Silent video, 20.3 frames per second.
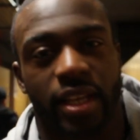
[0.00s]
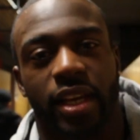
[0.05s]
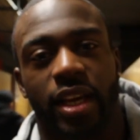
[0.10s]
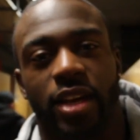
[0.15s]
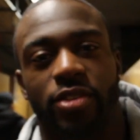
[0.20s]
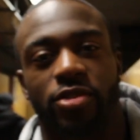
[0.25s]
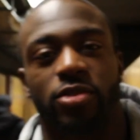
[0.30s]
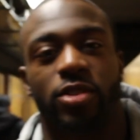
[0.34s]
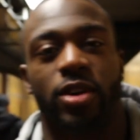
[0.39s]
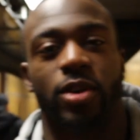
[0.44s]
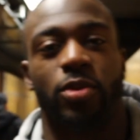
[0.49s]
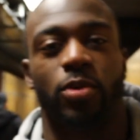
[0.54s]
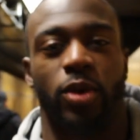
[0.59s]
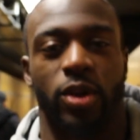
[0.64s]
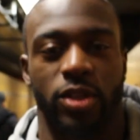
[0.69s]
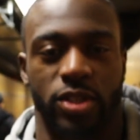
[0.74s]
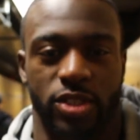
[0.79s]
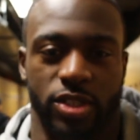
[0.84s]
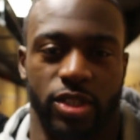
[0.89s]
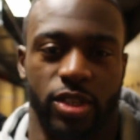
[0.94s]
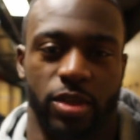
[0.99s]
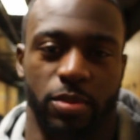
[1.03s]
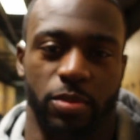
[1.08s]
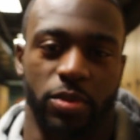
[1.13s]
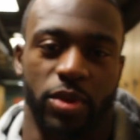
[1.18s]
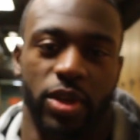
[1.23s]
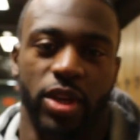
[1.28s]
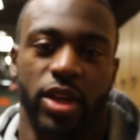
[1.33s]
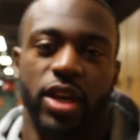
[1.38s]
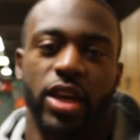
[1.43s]
Everyone wants
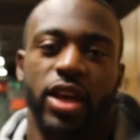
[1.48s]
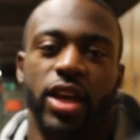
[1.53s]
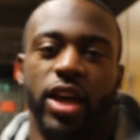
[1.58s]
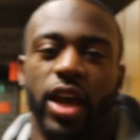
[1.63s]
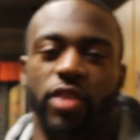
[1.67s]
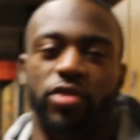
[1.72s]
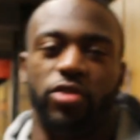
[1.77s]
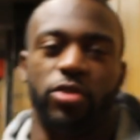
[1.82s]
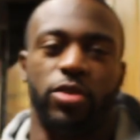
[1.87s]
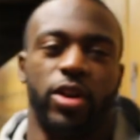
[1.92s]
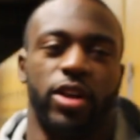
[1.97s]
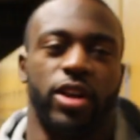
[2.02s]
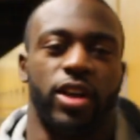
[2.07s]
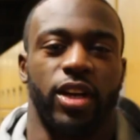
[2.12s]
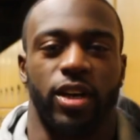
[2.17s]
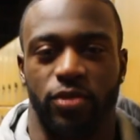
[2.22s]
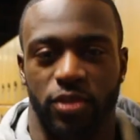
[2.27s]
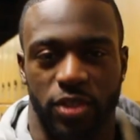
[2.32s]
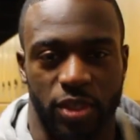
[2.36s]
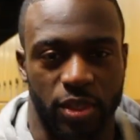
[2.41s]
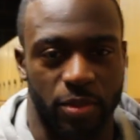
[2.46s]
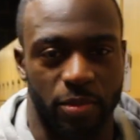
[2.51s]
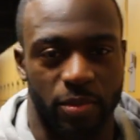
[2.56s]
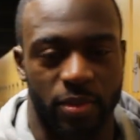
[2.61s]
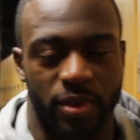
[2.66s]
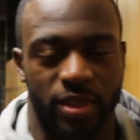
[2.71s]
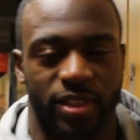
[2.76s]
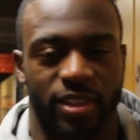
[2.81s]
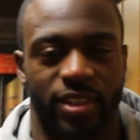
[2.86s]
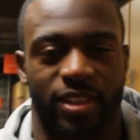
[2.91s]
them, everyone loves them,
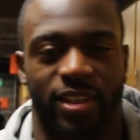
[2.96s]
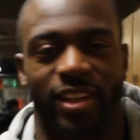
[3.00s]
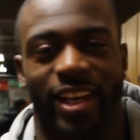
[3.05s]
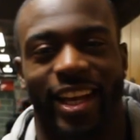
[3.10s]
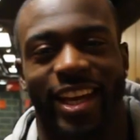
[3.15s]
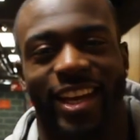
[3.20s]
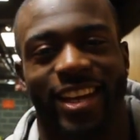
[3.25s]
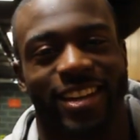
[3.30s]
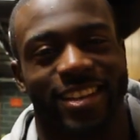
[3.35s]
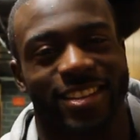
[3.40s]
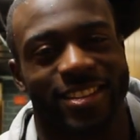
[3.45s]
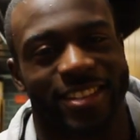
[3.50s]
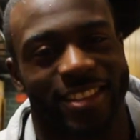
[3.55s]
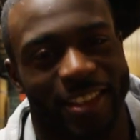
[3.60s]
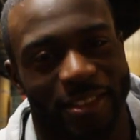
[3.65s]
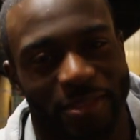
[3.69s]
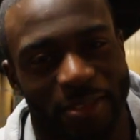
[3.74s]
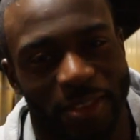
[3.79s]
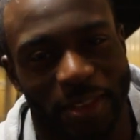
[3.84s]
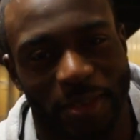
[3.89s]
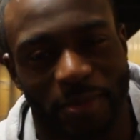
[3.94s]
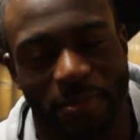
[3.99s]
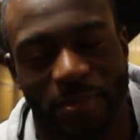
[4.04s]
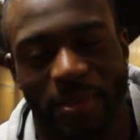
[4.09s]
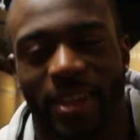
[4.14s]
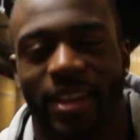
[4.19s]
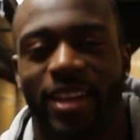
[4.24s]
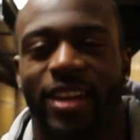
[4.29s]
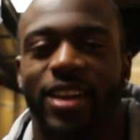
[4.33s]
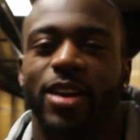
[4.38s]
the ladies love them,
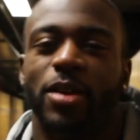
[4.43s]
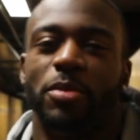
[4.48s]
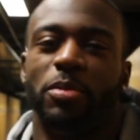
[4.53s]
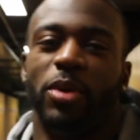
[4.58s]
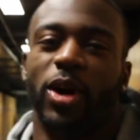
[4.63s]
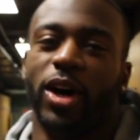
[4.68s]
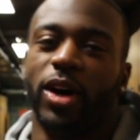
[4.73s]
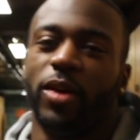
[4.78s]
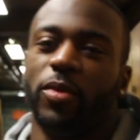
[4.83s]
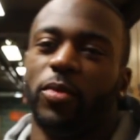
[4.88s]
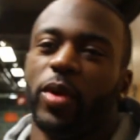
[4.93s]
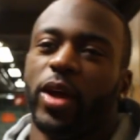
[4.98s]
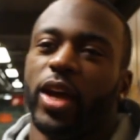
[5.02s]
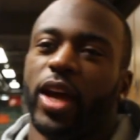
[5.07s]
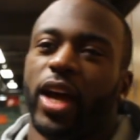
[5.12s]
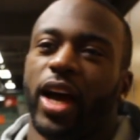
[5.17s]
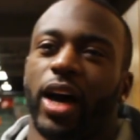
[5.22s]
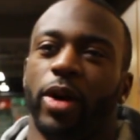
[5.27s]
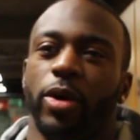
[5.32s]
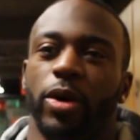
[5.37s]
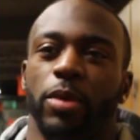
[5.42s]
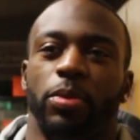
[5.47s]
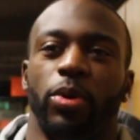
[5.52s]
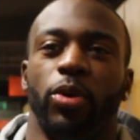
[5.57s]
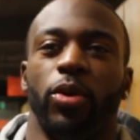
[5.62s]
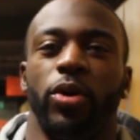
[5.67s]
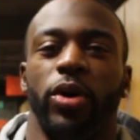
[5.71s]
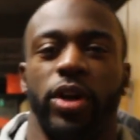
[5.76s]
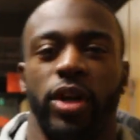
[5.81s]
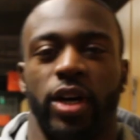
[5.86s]
but how
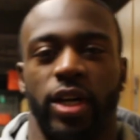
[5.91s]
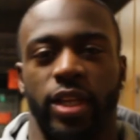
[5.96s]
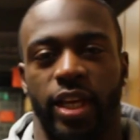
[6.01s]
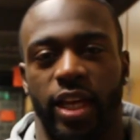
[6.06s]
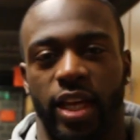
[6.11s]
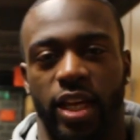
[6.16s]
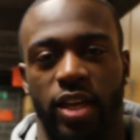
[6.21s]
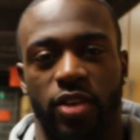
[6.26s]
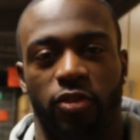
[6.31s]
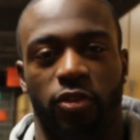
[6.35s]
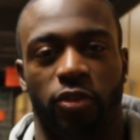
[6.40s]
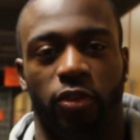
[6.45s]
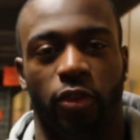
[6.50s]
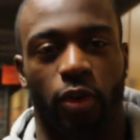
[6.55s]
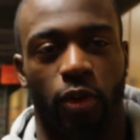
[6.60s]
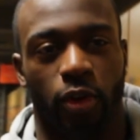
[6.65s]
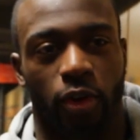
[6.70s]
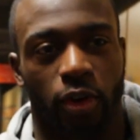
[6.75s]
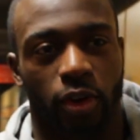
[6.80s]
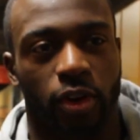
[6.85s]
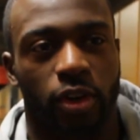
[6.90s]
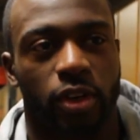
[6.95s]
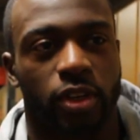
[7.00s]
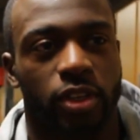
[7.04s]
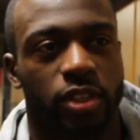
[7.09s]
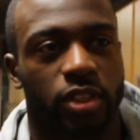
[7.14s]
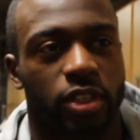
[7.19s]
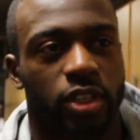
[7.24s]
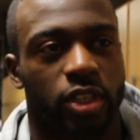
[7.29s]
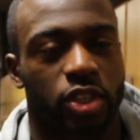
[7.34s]
important are they for
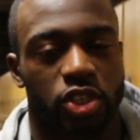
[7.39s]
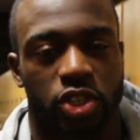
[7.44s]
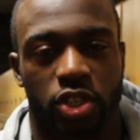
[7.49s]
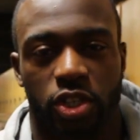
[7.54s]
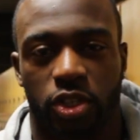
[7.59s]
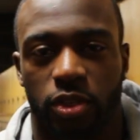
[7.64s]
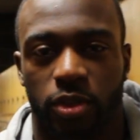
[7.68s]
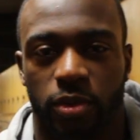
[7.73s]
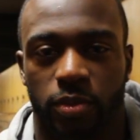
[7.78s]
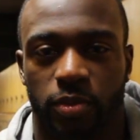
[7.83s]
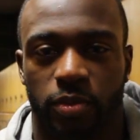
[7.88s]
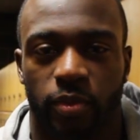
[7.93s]
a show?